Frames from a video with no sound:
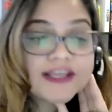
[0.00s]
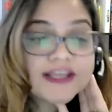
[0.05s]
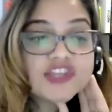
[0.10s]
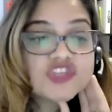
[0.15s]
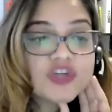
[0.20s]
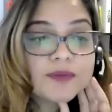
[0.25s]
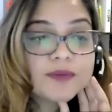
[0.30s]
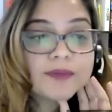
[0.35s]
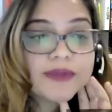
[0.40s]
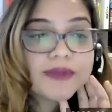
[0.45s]
can
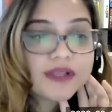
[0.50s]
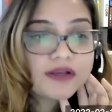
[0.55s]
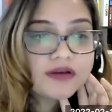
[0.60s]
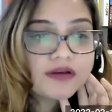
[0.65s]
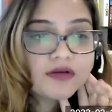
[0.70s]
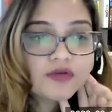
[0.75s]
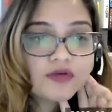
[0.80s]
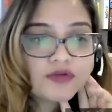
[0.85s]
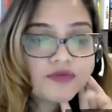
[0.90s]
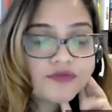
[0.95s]
jump
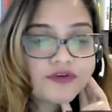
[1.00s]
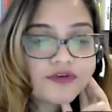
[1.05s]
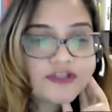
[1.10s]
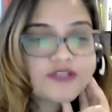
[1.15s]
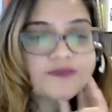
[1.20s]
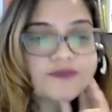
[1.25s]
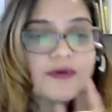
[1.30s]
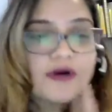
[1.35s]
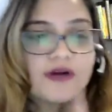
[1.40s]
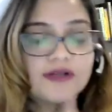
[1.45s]
in on the first
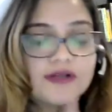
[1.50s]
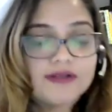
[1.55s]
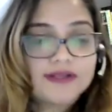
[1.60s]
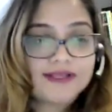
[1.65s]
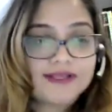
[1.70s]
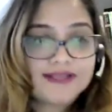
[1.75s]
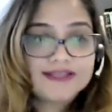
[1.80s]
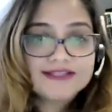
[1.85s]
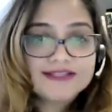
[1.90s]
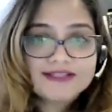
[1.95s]
part at
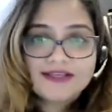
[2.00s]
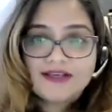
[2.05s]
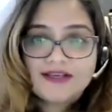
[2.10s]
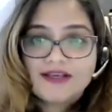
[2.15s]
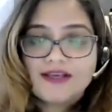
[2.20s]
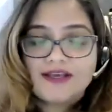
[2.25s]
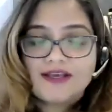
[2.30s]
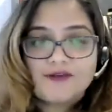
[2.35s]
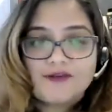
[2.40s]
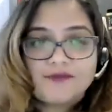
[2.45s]
least.
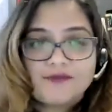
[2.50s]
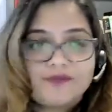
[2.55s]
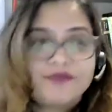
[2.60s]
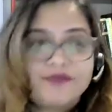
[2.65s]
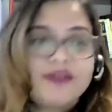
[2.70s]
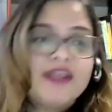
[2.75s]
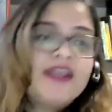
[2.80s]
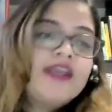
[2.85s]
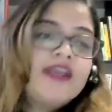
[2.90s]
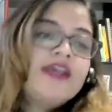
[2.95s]

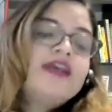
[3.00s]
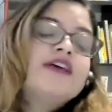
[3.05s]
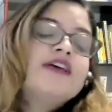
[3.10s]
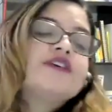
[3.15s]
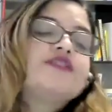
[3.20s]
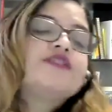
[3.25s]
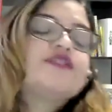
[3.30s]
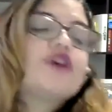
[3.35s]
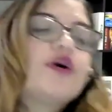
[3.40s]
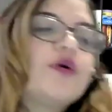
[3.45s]

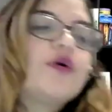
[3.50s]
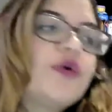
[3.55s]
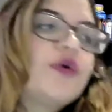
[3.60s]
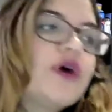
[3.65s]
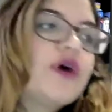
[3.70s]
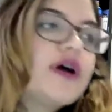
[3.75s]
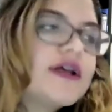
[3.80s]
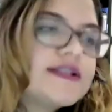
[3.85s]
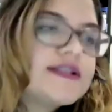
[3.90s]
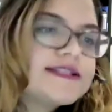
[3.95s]

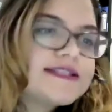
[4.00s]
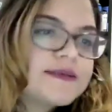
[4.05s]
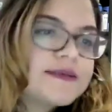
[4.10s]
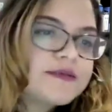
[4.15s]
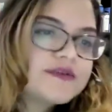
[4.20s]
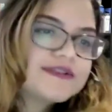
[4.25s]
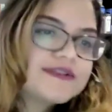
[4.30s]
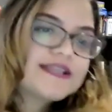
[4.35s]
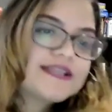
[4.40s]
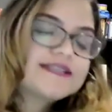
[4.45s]
So some
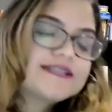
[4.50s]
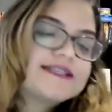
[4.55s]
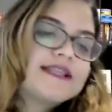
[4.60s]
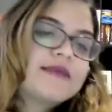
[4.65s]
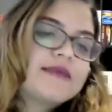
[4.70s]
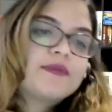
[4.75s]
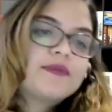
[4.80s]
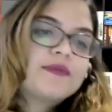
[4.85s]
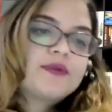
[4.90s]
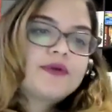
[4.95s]
of the things that
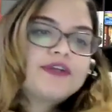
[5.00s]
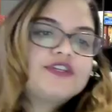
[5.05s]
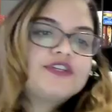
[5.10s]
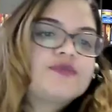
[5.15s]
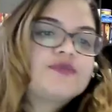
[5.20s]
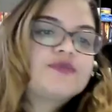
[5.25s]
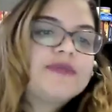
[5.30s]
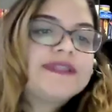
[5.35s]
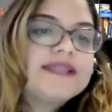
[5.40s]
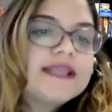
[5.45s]
employees
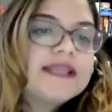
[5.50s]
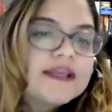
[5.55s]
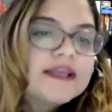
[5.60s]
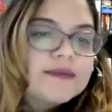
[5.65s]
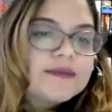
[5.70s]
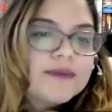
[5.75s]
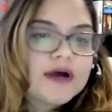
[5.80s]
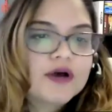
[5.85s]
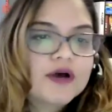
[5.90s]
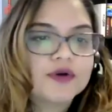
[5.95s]
should be thinking
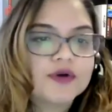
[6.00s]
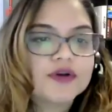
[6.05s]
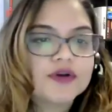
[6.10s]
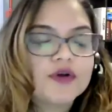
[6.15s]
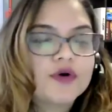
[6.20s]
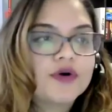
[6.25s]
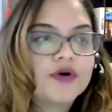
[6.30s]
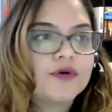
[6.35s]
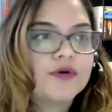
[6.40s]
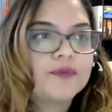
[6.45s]
about
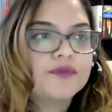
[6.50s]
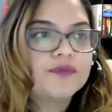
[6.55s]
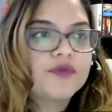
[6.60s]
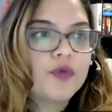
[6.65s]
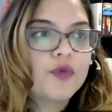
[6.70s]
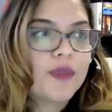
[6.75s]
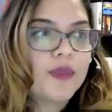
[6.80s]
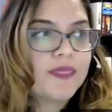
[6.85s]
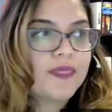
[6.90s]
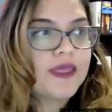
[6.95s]

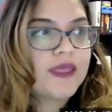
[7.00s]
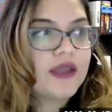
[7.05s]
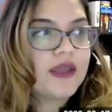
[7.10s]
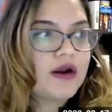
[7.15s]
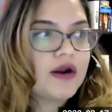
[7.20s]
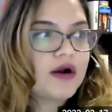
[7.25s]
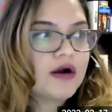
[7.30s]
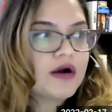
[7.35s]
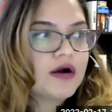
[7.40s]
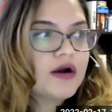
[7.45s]
when
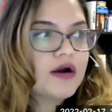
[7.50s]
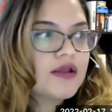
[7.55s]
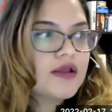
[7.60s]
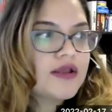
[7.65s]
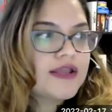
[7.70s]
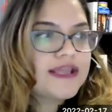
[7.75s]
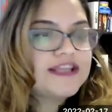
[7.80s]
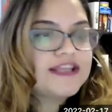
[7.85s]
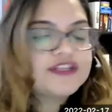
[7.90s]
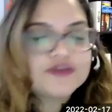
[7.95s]
they're
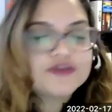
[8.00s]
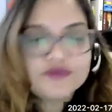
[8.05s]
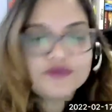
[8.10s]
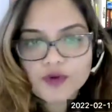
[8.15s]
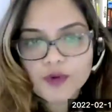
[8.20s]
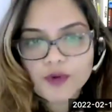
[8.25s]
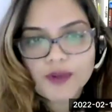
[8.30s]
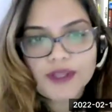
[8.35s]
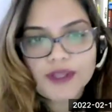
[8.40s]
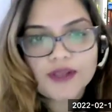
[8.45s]

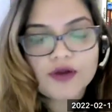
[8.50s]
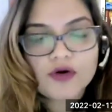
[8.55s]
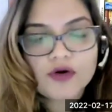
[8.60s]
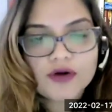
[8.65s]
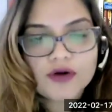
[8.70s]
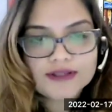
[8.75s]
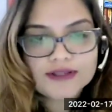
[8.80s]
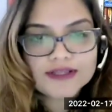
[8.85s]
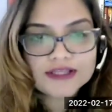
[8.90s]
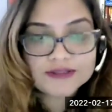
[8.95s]
interviewing or
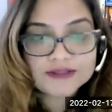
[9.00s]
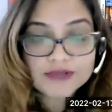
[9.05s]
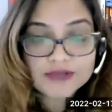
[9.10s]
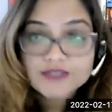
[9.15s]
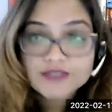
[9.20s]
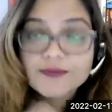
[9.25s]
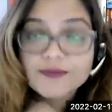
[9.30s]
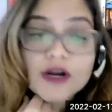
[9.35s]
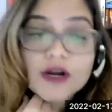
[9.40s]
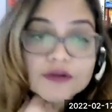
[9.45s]
it's
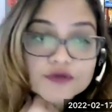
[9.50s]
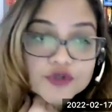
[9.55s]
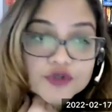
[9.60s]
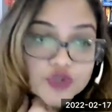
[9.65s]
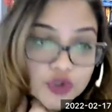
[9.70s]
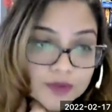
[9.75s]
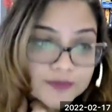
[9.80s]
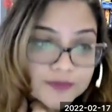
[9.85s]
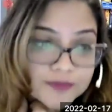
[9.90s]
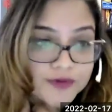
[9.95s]
as part of the
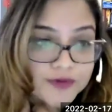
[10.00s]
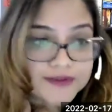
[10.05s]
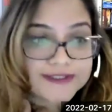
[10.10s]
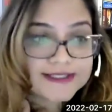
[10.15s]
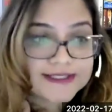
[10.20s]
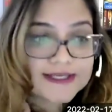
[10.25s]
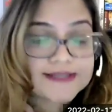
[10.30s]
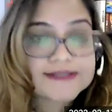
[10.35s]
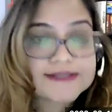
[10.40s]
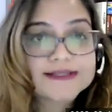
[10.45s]
job
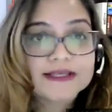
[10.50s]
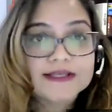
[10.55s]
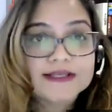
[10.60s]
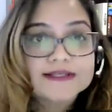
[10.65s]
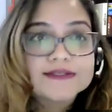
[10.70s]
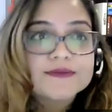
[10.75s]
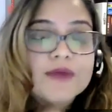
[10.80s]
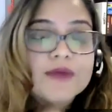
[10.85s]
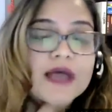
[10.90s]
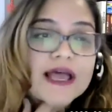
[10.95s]
process
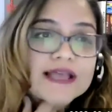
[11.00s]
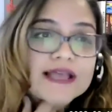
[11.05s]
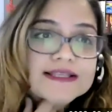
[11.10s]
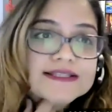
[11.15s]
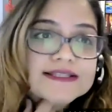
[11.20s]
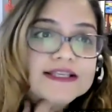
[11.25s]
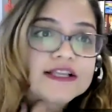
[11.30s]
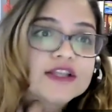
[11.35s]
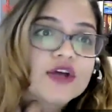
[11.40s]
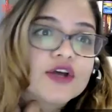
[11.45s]
is
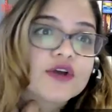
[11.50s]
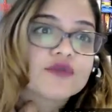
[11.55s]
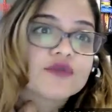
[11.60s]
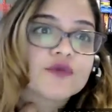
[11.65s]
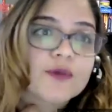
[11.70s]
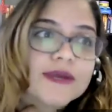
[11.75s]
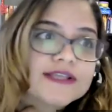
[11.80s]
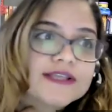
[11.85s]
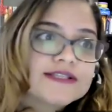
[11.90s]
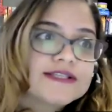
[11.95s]
ask a lot of
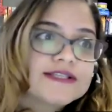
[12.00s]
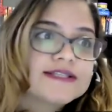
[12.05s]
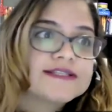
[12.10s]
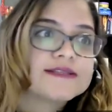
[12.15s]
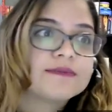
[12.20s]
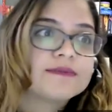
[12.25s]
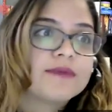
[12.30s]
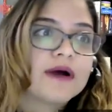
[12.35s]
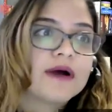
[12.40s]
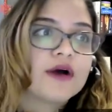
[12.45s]
questions
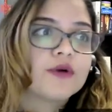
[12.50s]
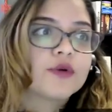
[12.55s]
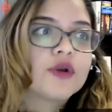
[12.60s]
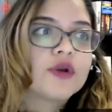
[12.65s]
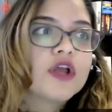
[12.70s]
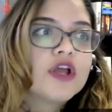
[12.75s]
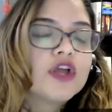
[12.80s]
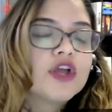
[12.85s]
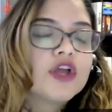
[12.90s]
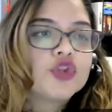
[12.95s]
about
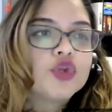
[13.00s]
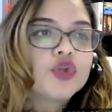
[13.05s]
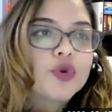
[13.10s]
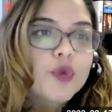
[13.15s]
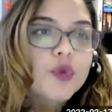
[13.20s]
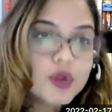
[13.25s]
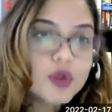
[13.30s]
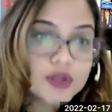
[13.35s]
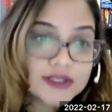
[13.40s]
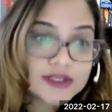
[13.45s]
the
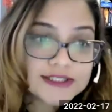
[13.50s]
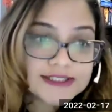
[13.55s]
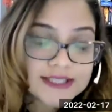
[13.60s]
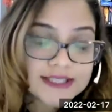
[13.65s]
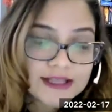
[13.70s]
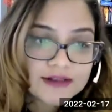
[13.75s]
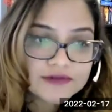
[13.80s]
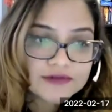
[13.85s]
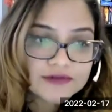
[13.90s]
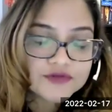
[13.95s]
role
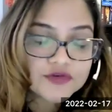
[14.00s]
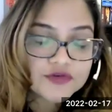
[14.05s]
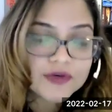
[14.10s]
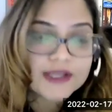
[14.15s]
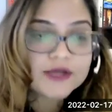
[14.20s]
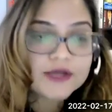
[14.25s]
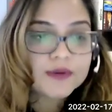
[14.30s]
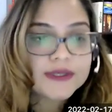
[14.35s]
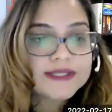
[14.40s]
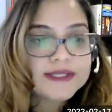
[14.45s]
itself.
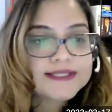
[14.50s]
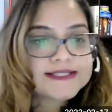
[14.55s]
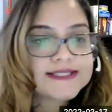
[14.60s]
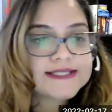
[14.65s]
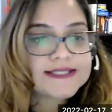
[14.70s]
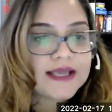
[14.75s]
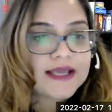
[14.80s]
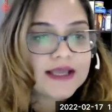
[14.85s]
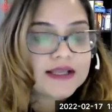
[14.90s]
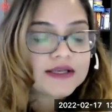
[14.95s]
Try to
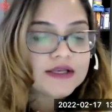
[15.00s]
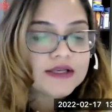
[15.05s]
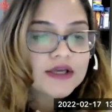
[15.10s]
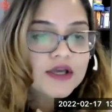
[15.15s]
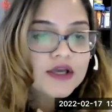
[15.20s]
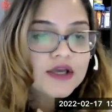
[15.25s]
understand